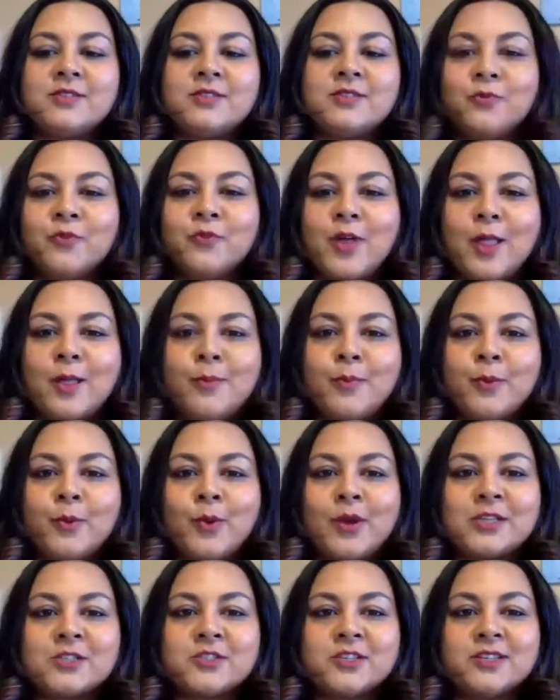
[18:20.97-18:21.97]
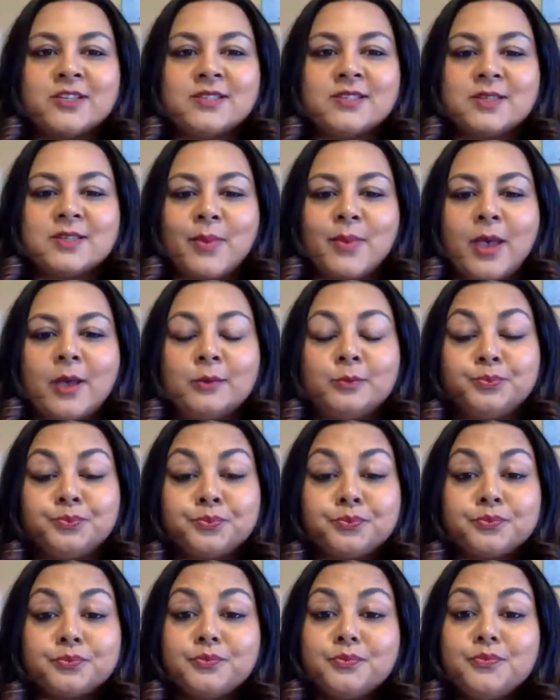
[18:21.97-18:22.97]
some follow-up questions about
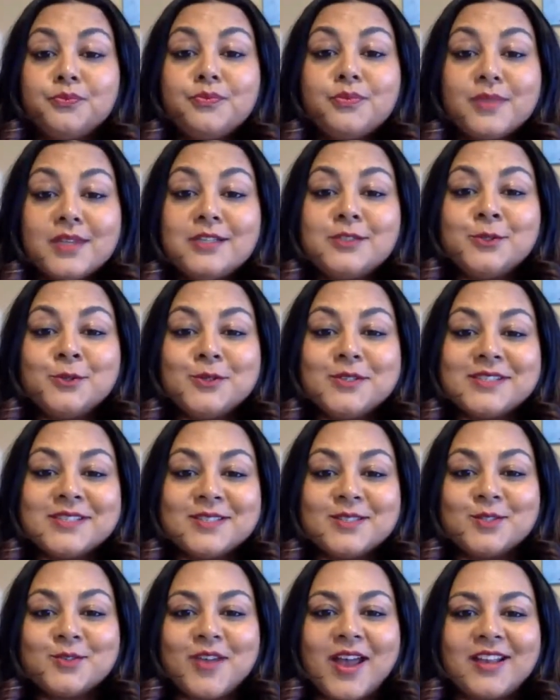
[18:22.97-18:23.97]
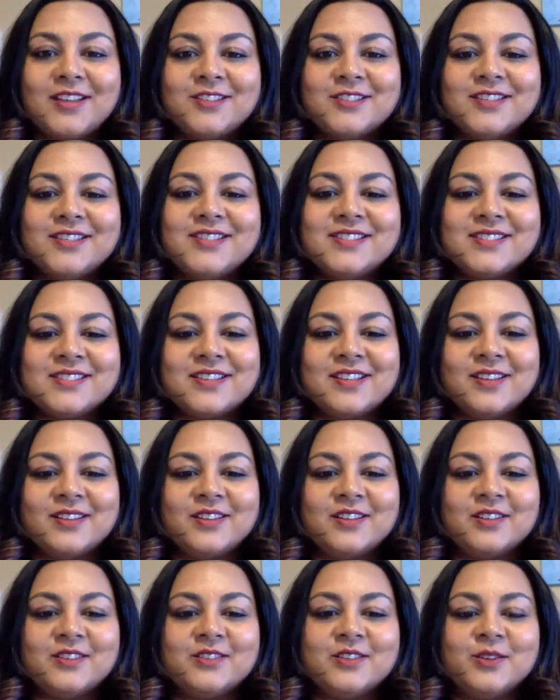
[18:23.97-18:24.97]
tools and strategies
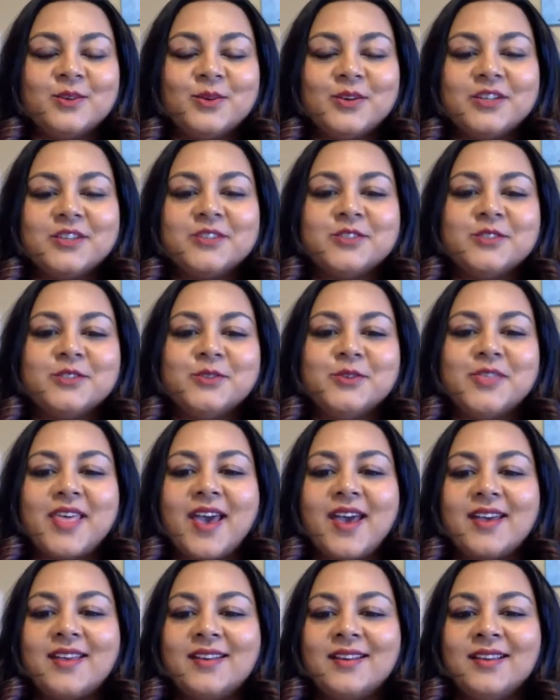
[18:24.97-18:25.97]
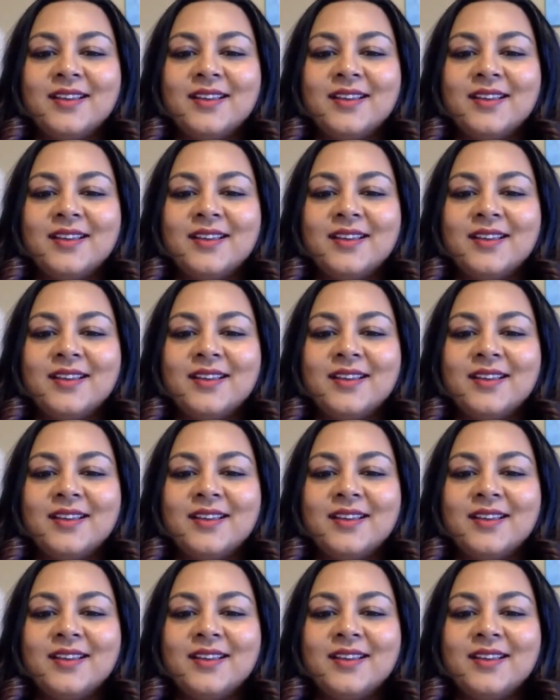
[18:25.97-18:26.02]
in order to do that.